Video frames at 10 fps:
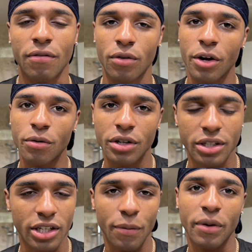Right when you're
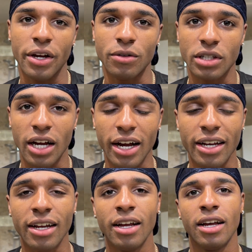stepping outside,
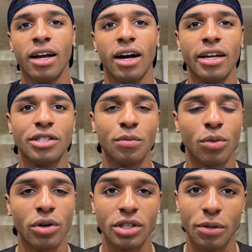it's
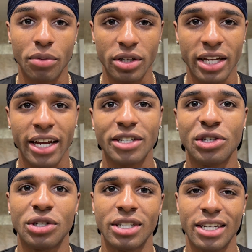important to protect your
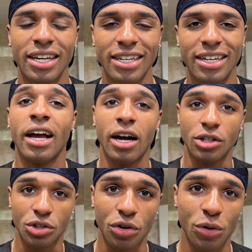skin. I'll
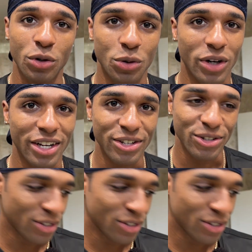show you which one I use.